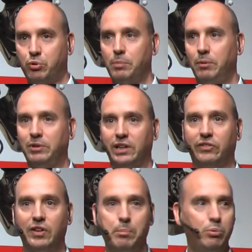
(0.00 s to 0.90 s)
probably at
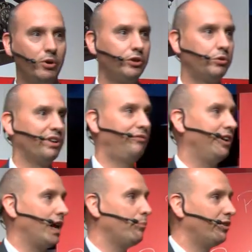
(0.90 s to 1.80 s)
some point you are
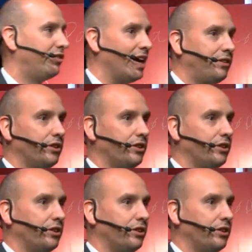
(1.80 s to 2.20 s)
fed up with that